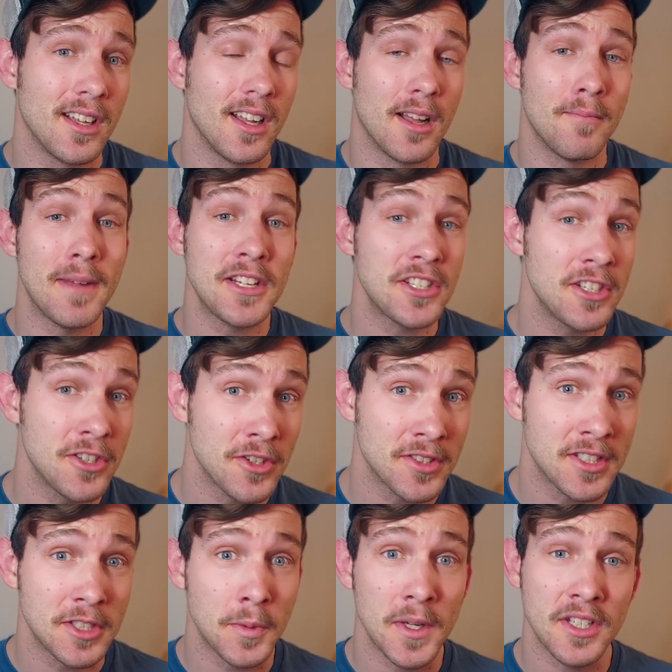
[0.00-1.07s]
mention your
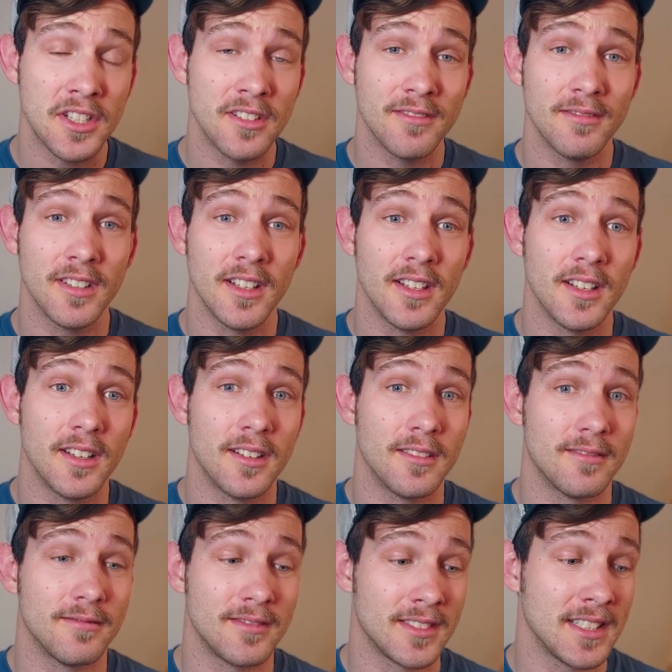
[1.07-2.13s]
situation,
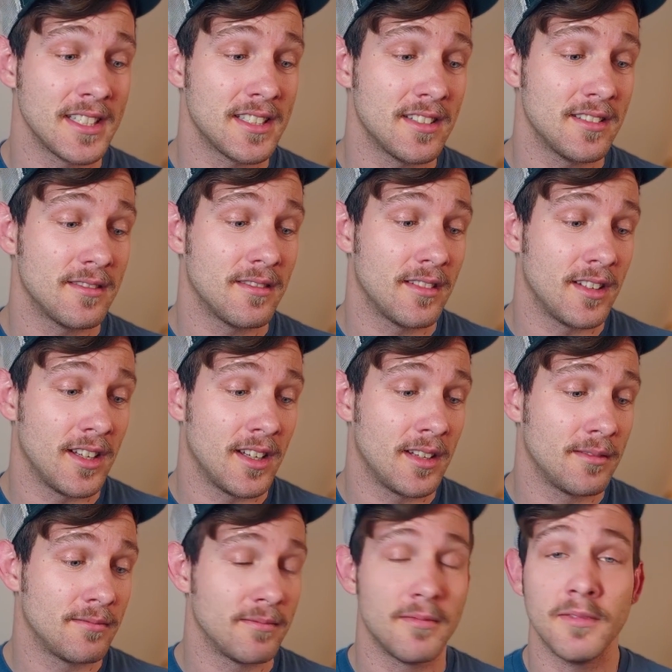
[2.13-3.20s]
listen,
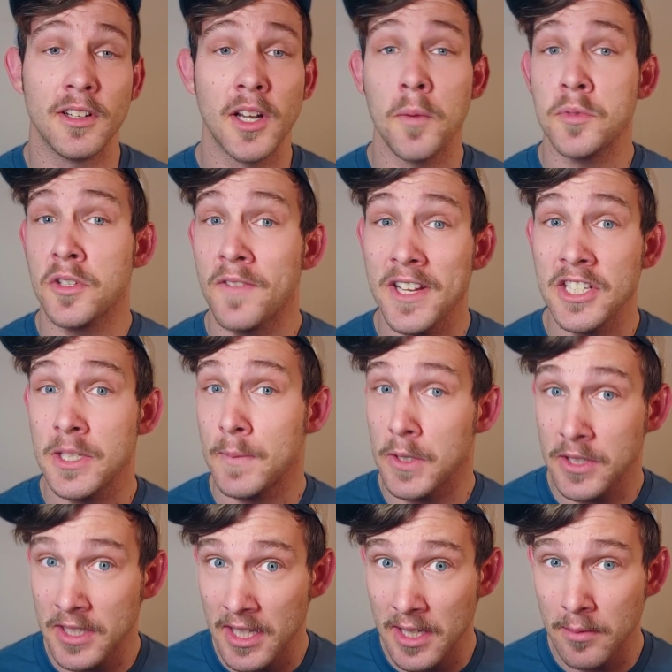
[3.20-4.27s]
an observation
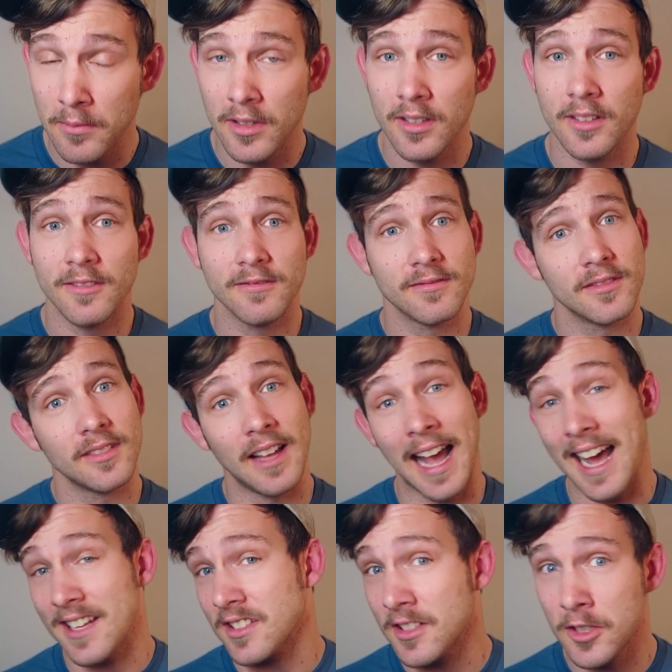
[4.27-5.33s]
about them,
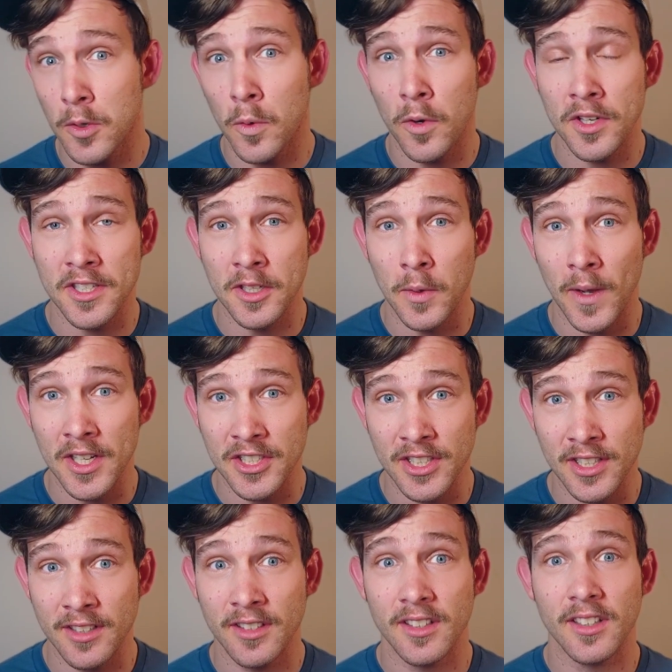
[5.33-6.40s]
ask a no-oriented
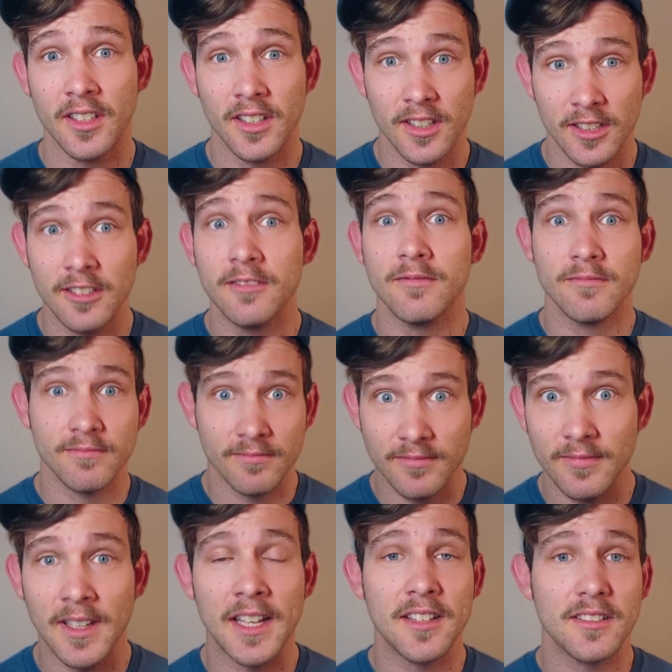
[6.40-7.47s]
question,
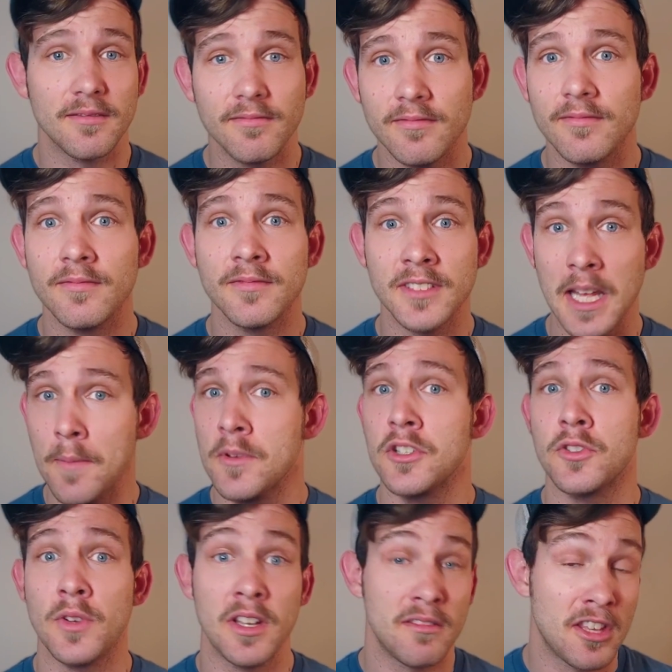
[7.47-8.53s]
and
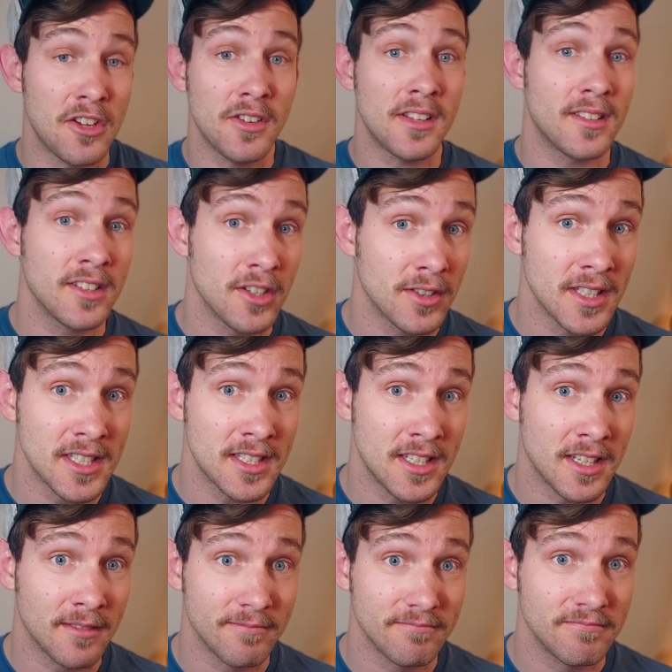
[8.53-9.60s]
demonstrate that you're
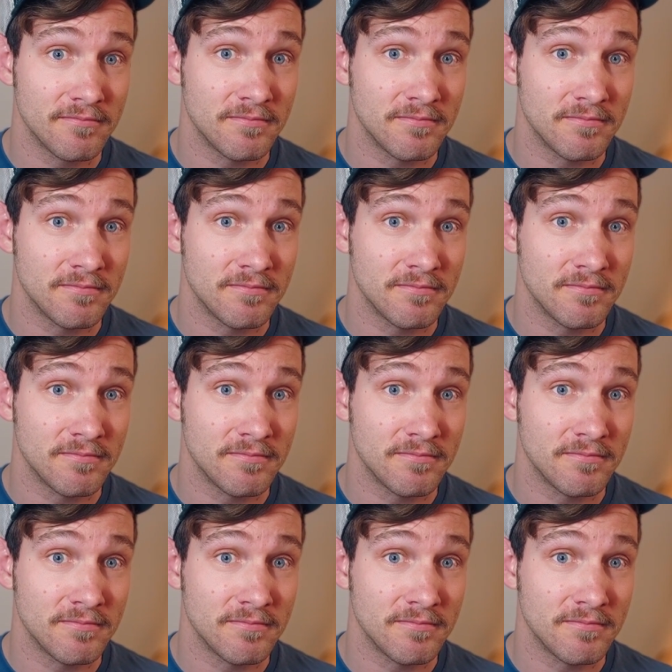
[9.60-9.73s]
listening